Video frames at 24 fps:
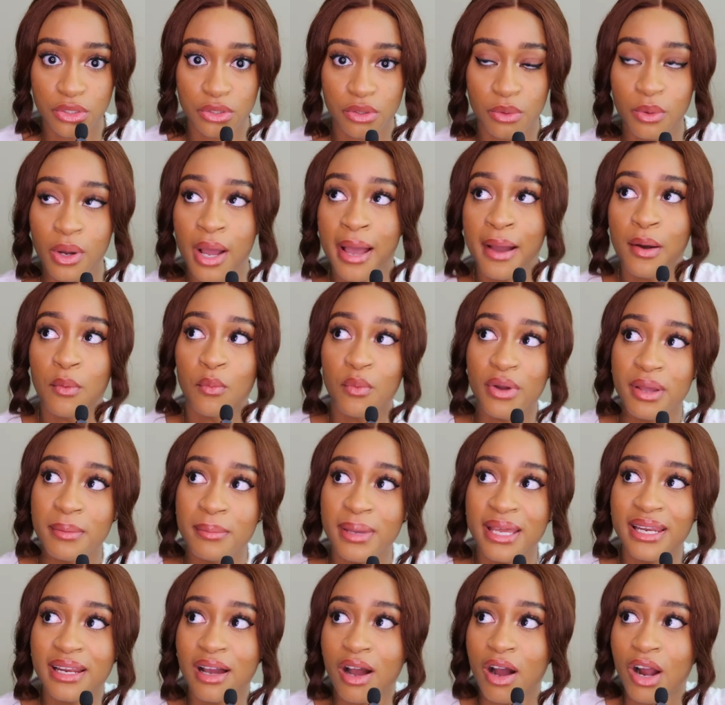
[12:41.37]
You know,
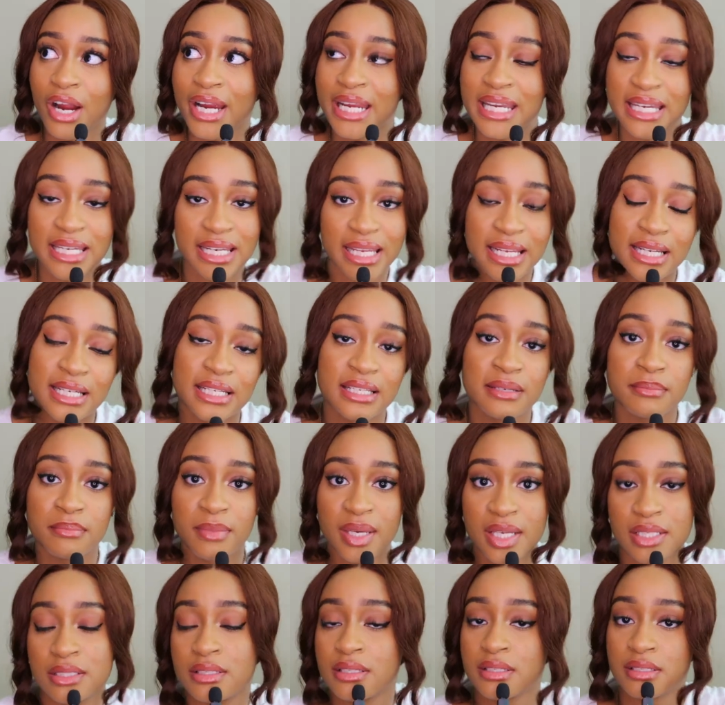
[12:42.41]
women are innately
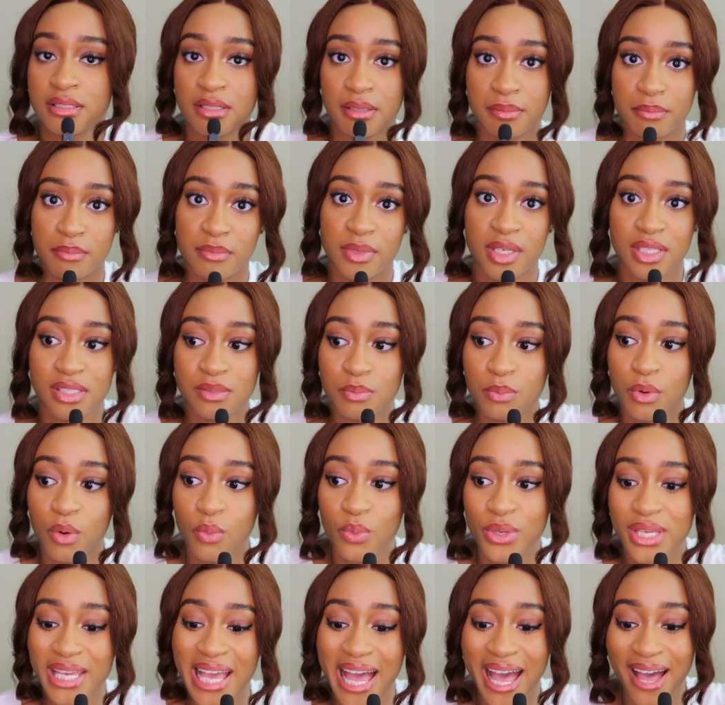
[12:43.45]
made to submit, but
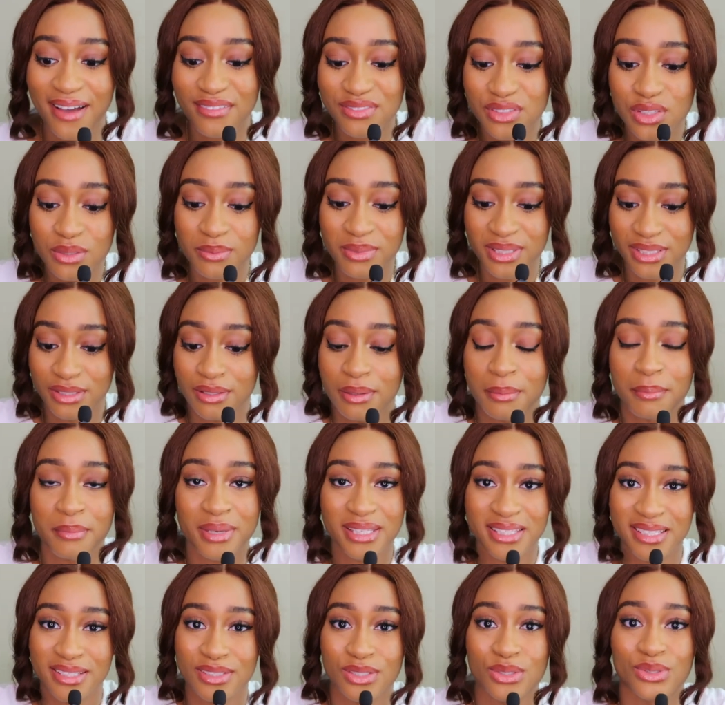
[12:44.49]
we have to be
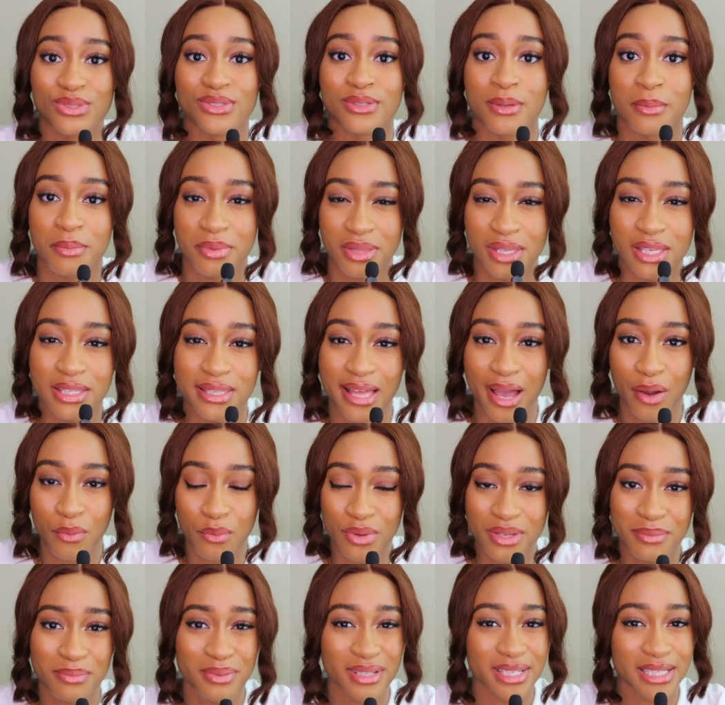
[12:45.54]
submitting to something that
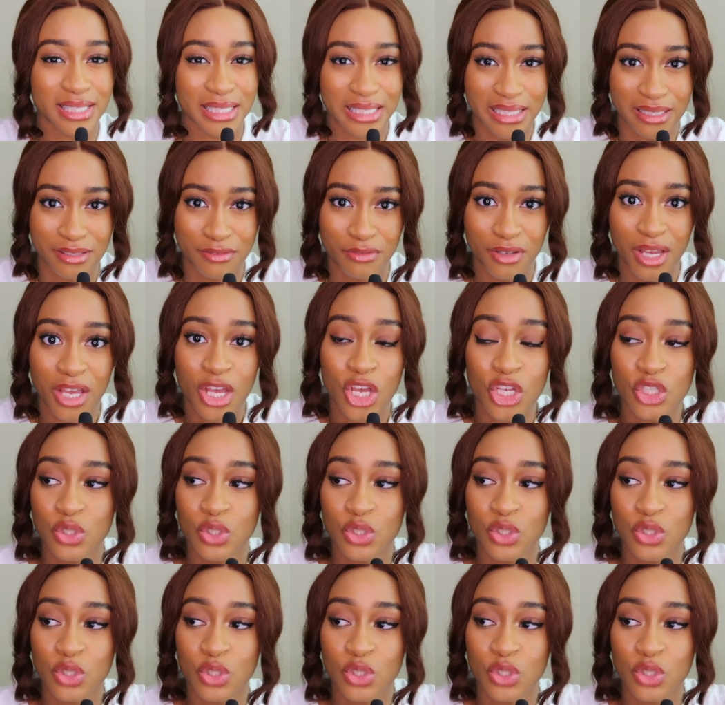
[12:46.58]
we believe.